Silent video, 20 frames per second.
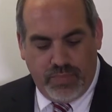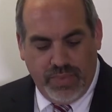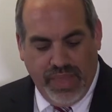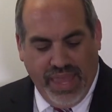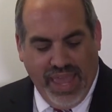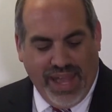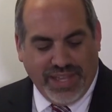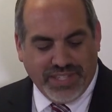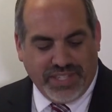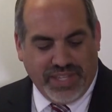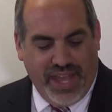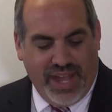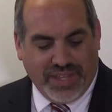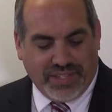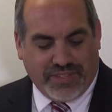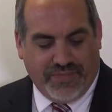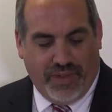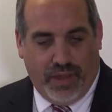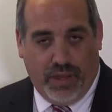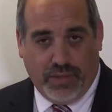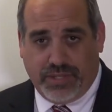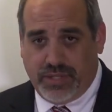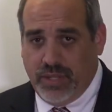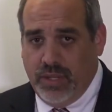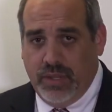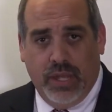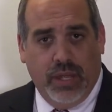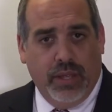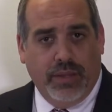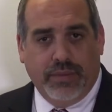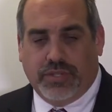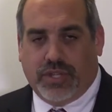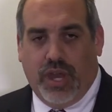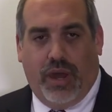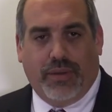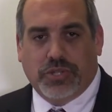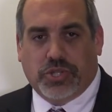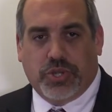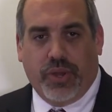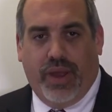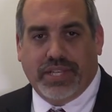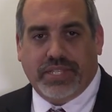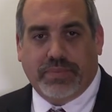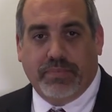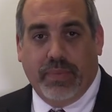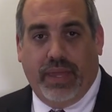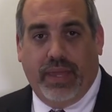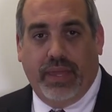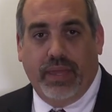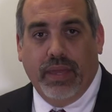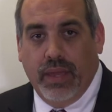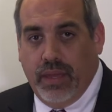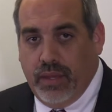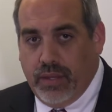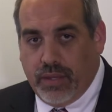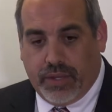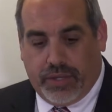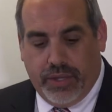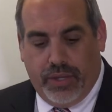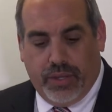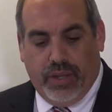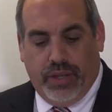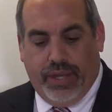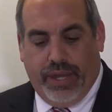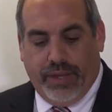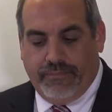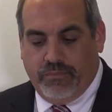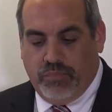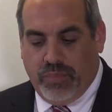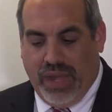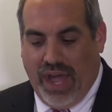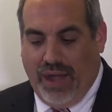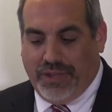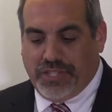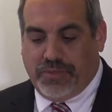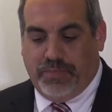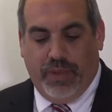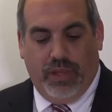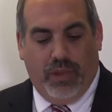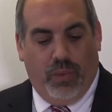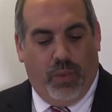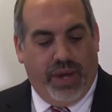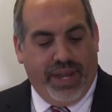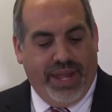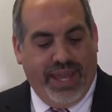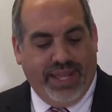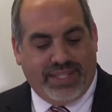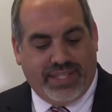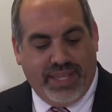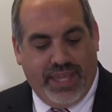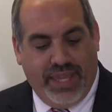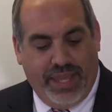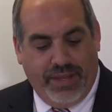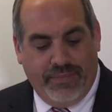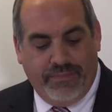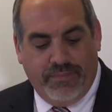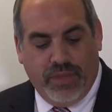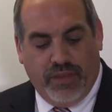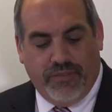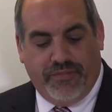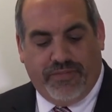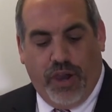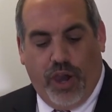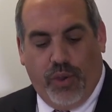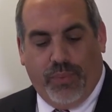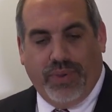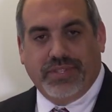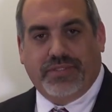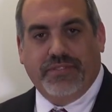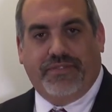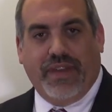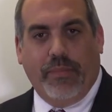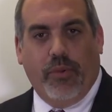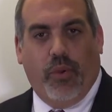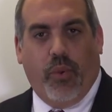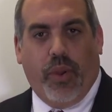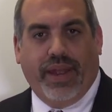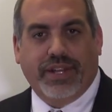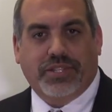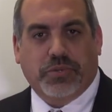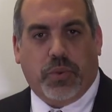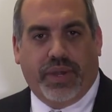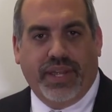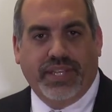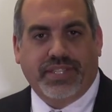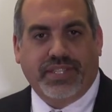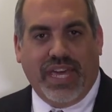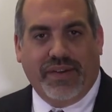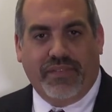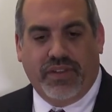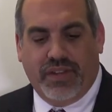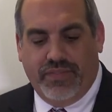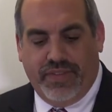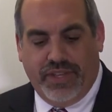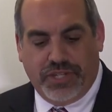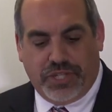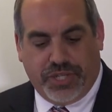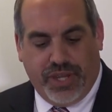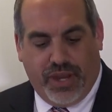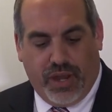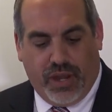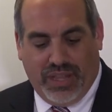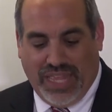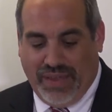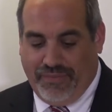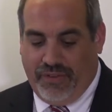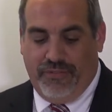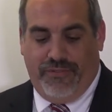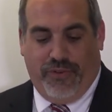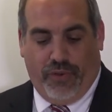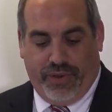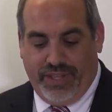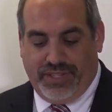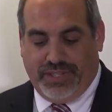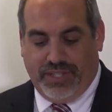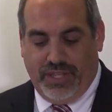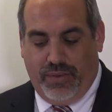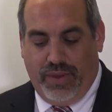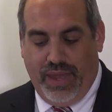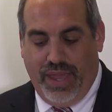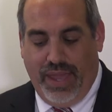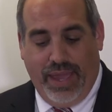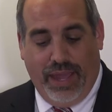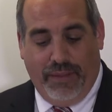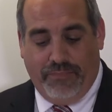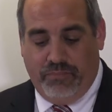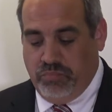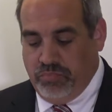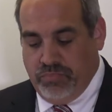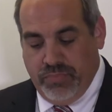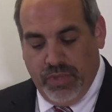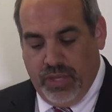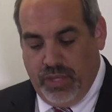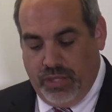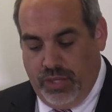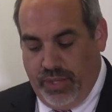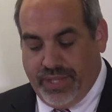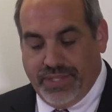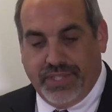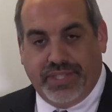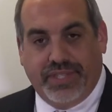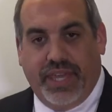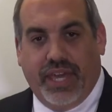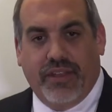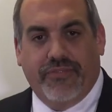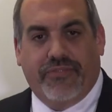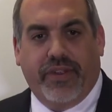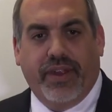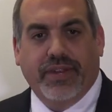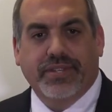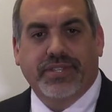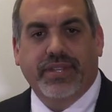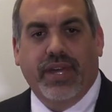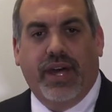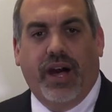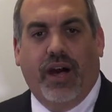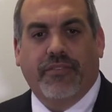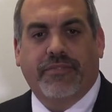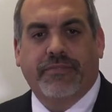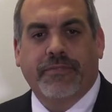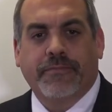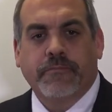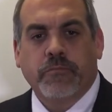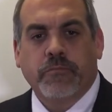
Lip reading: as yes votes. Don't trust me, Google it. House Bill 118, the vote was February 27 of this year, 11:42 a.m. You can see it for yourself.